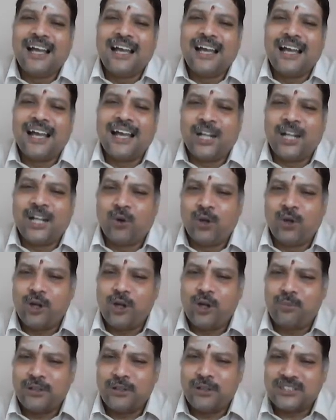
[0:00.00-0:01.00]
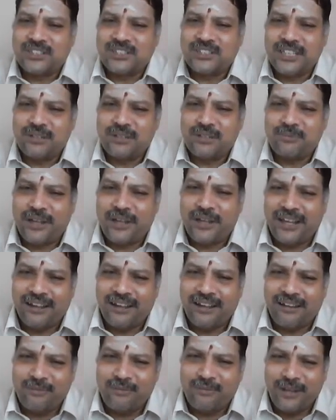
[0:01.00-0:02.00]
an oligopolistic
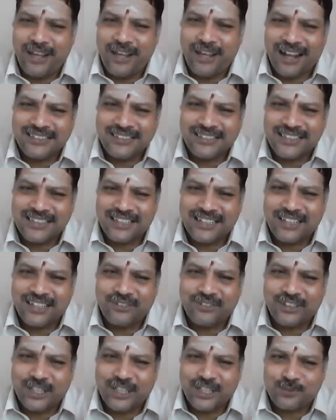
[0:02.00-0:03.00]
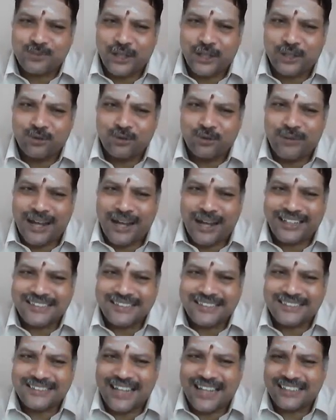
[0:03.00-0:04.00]
may be uncertain with respect to
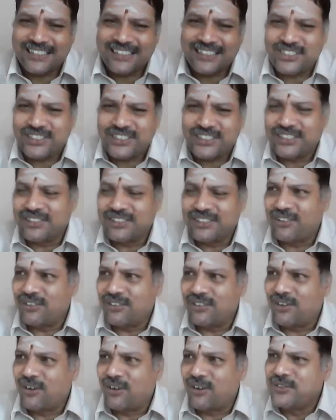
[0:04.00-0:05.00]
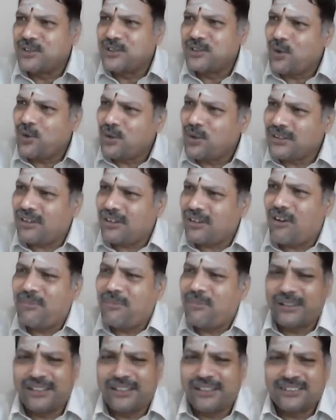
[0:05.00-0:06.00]
market strategy of his own
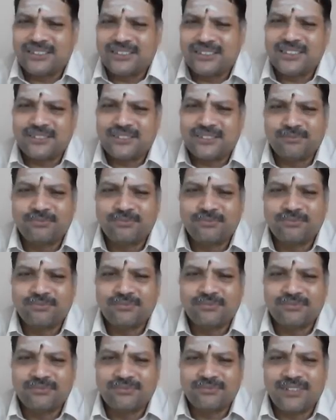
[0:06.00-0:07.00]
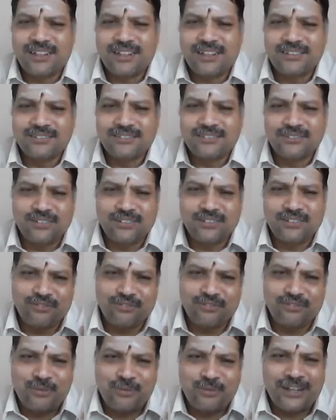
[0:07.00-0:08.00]
competitors.
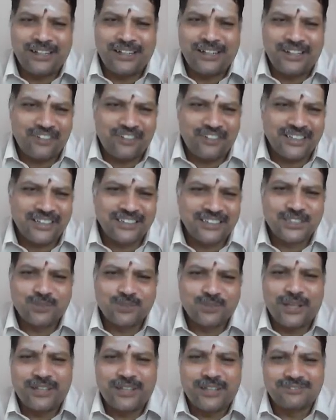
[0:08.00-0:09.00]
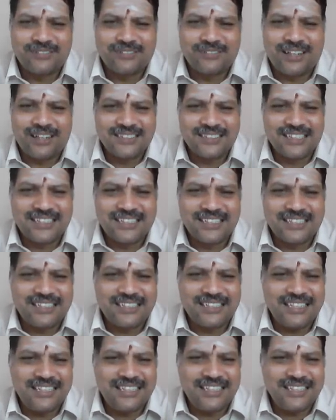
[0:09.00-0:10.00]
We may define in this way.
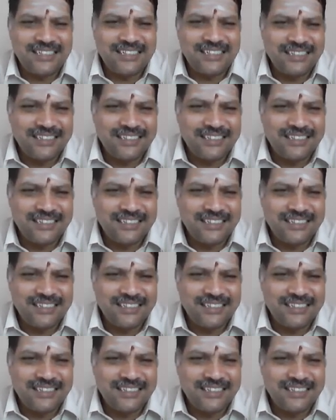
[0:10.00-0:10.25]
Uncertainty